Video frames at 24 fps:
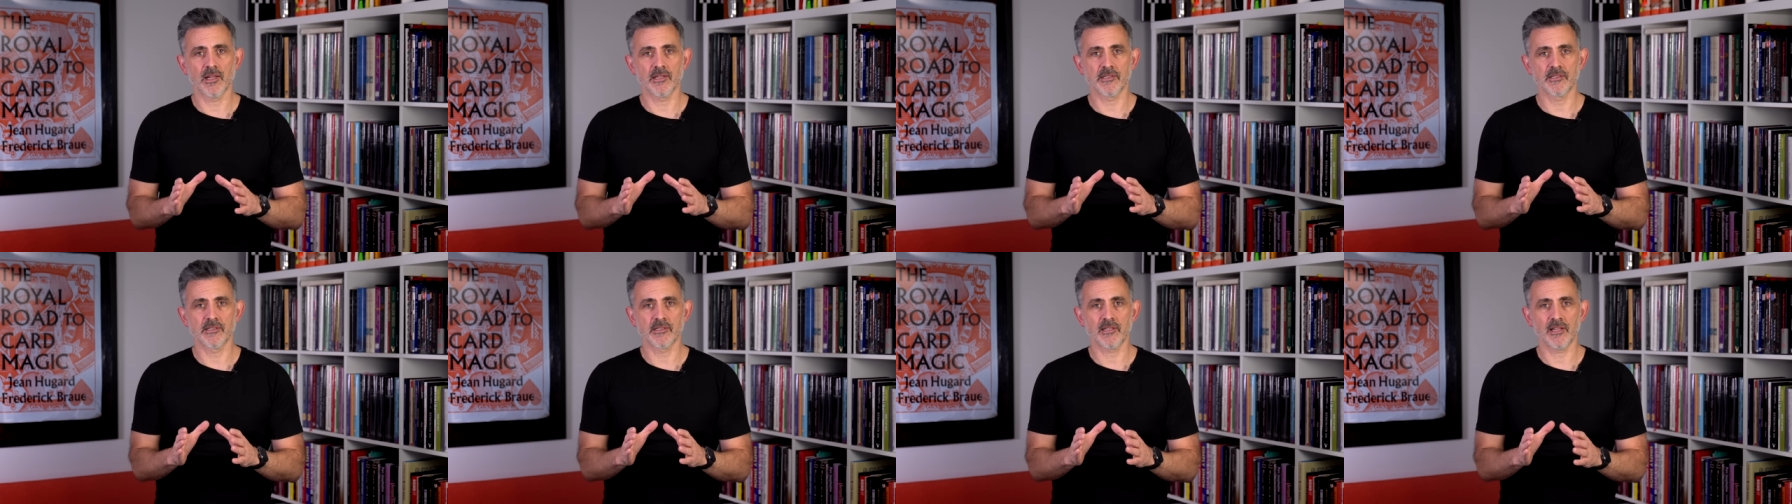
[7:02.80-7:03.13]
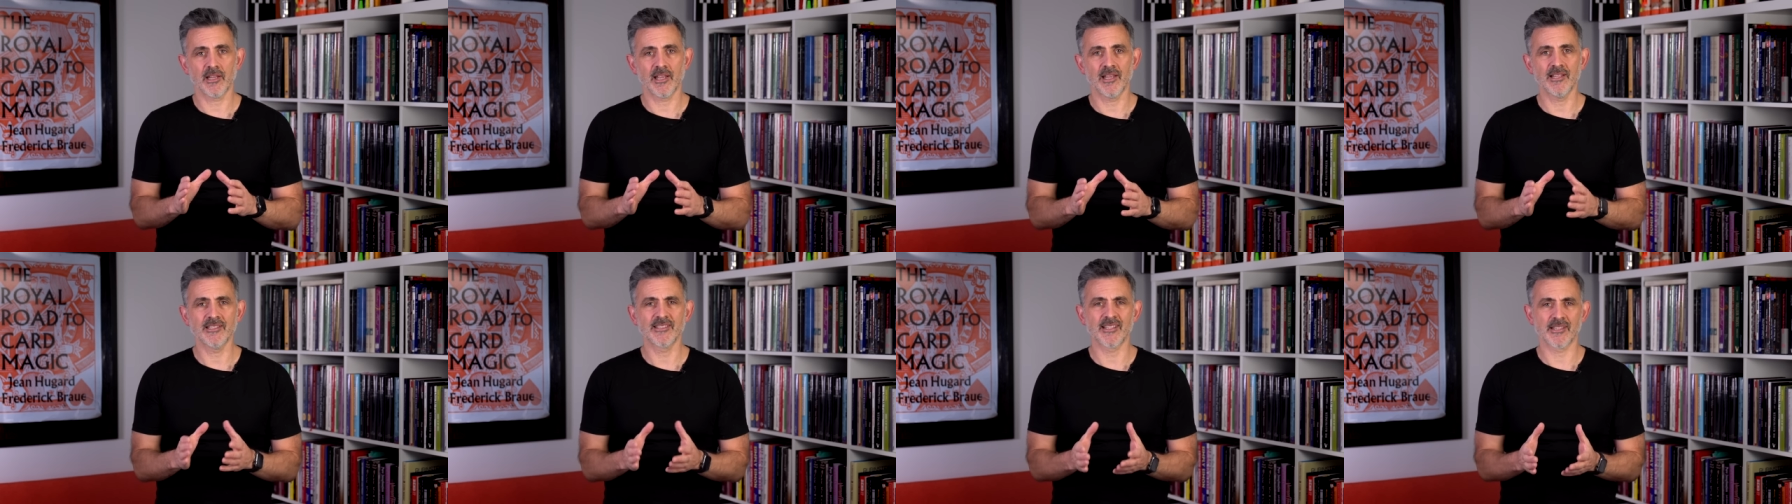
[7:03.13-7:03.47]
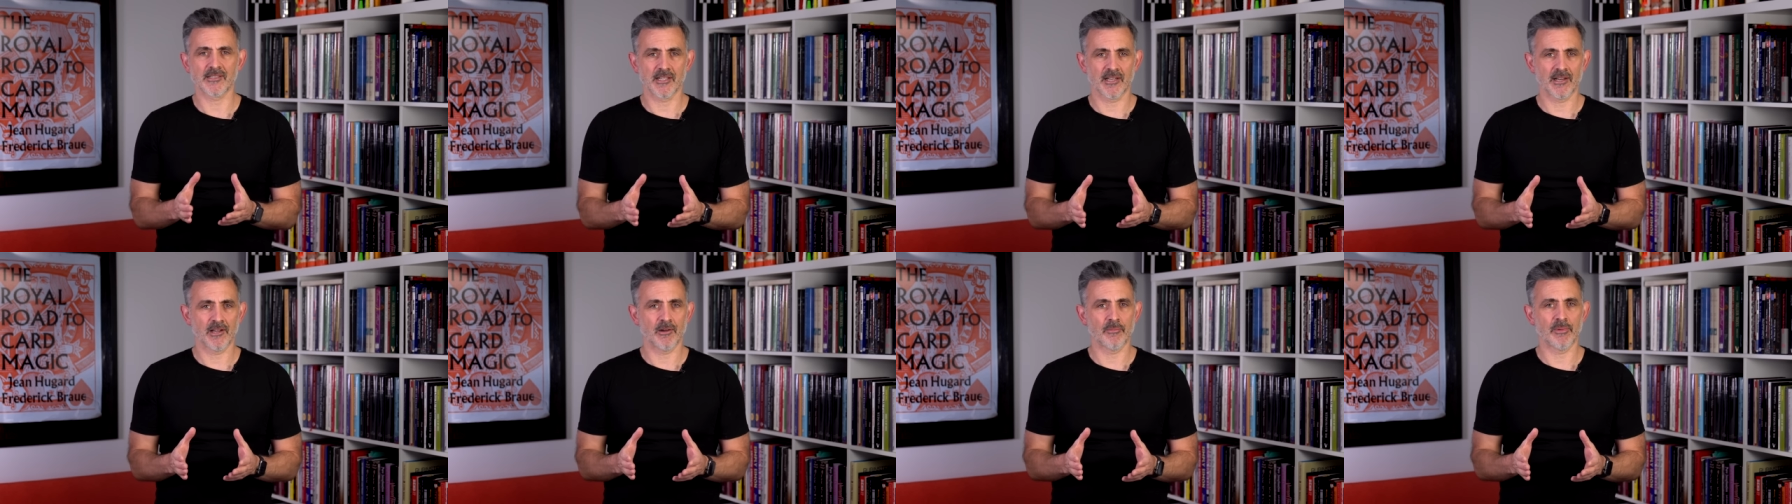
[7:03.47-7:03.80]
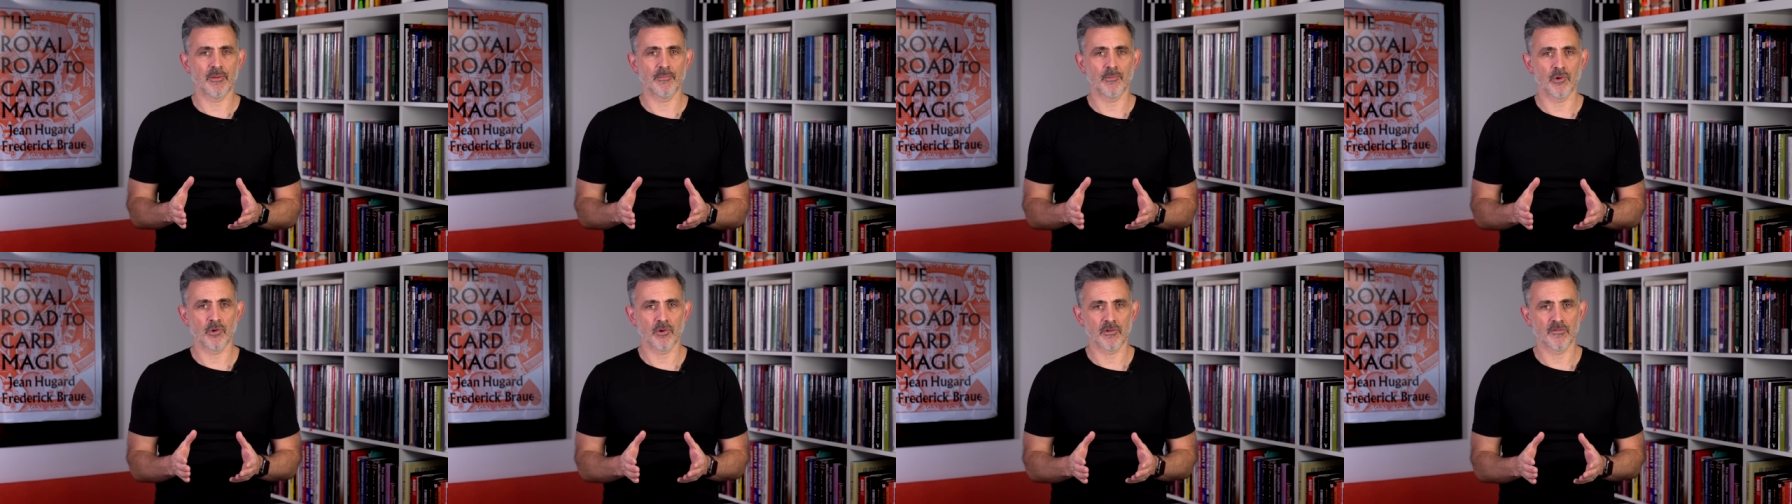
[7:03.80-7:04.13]
is, he says, a little
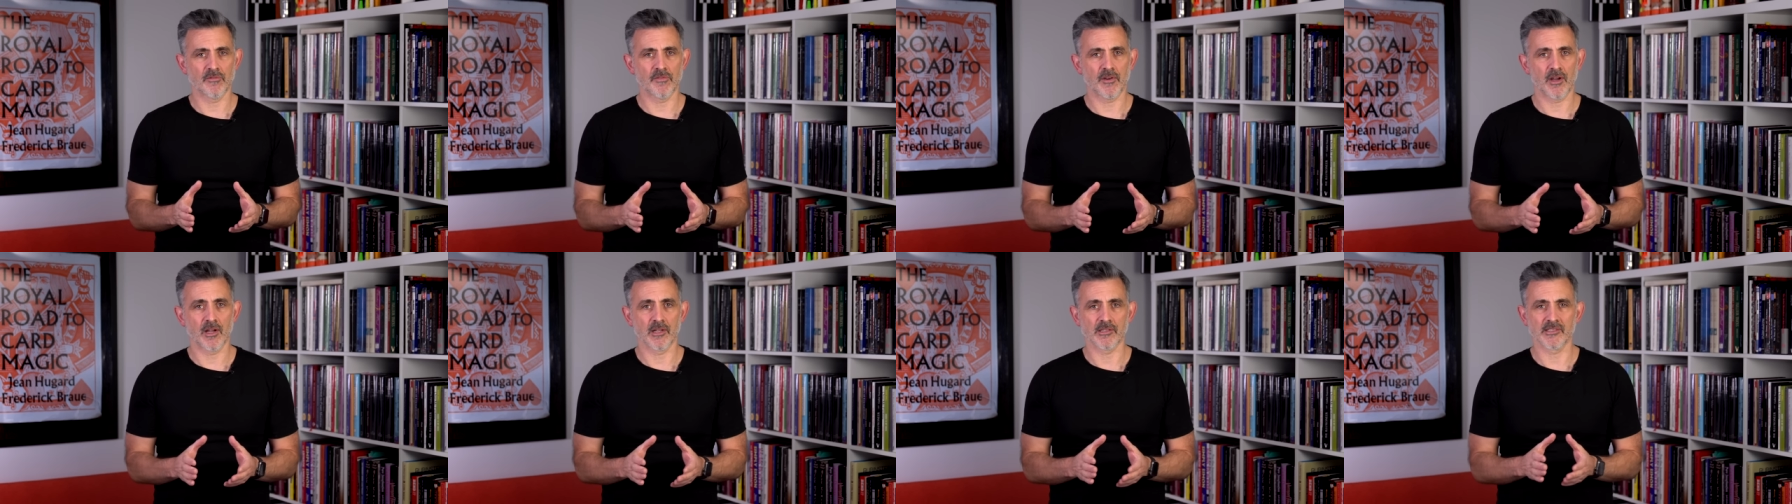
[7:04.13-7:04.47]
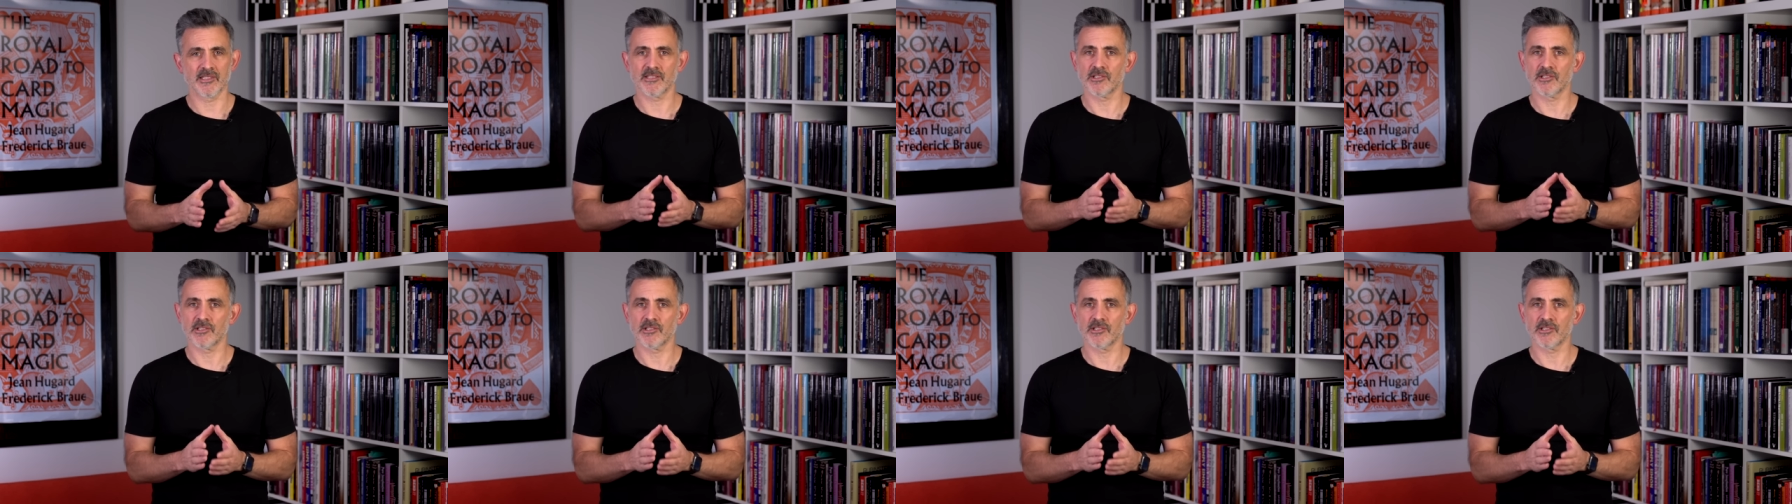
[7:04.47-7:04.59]
bit more advanced.